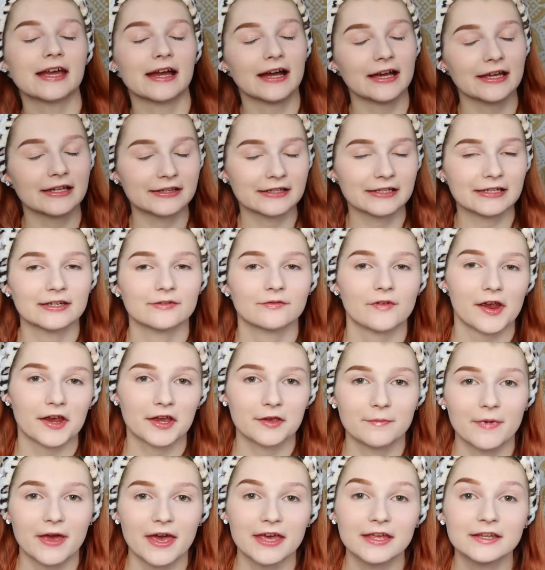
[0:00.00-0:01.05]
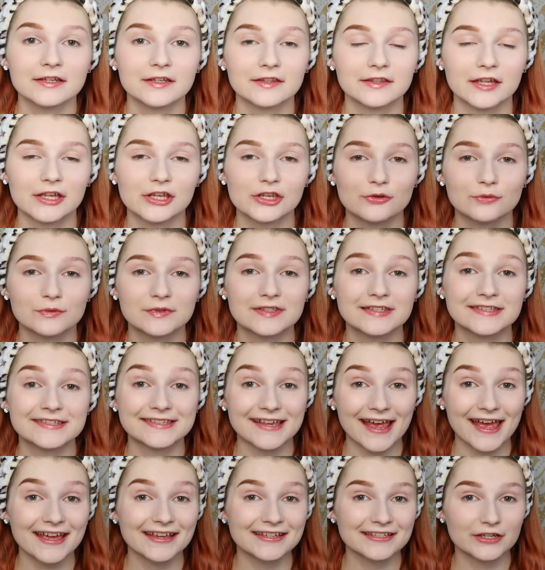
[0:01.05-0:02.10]
highly recommend that you
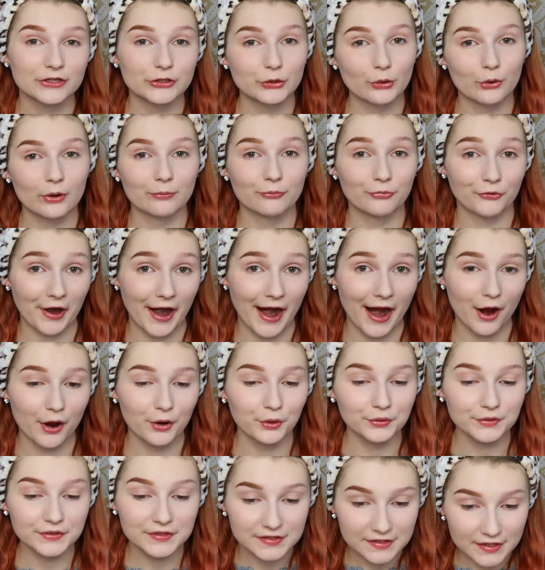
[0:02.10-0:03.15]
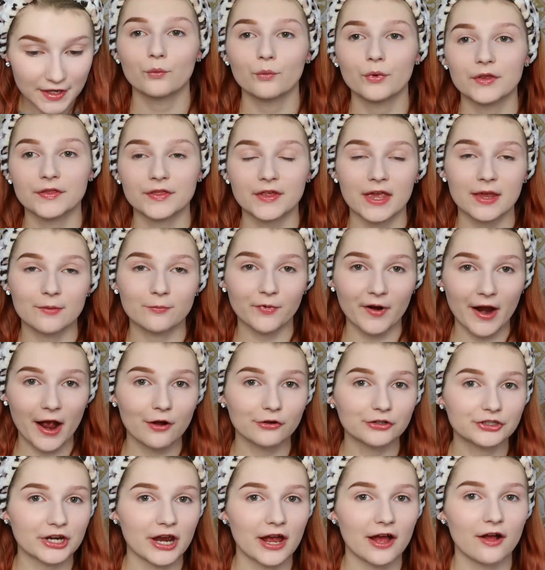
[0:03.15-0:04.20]
set your brows with a
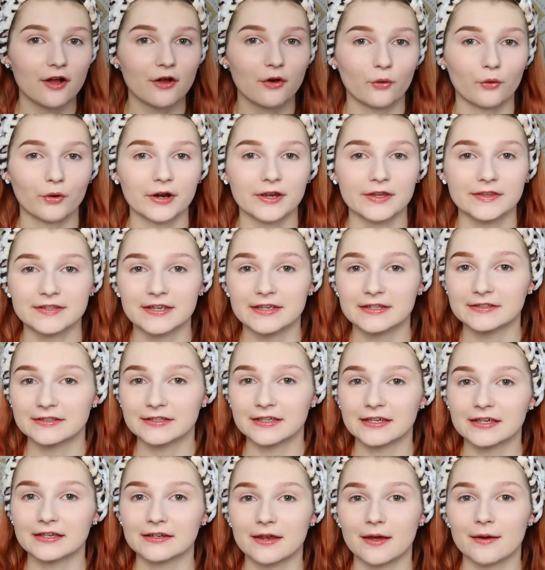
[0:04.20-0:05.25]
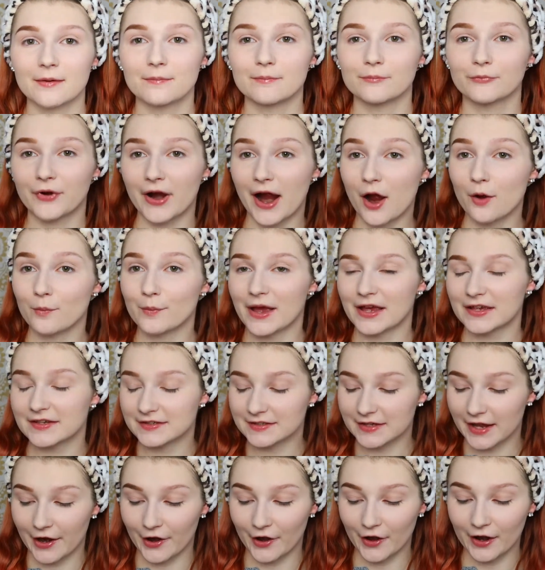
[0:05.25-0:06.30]
brow gel or a tinted brow
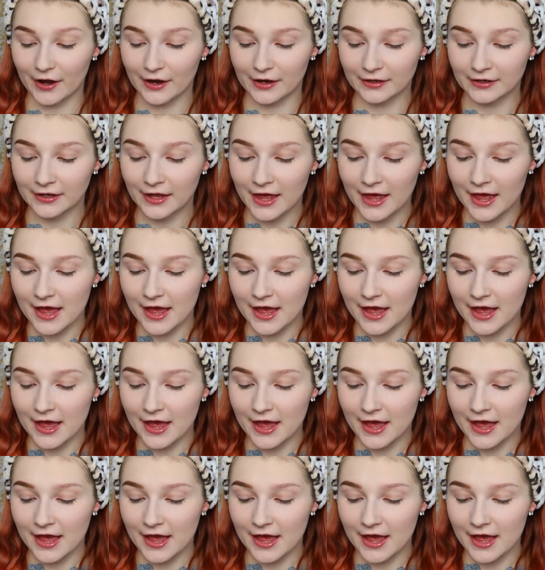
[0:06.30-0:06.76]
mascara.